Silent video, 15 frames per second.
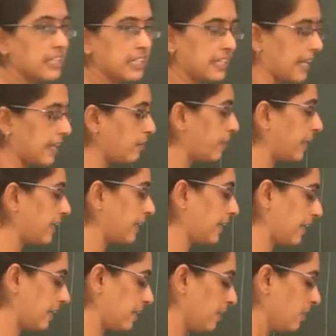Di by
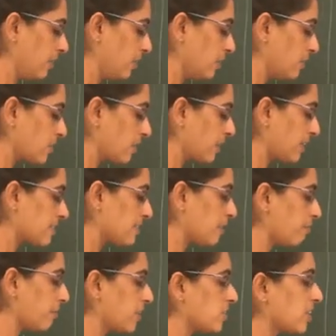n. So that
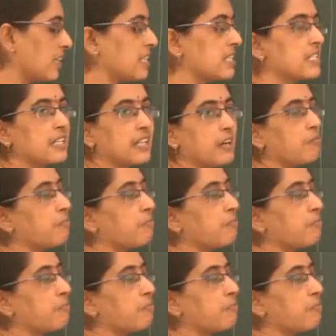summation is here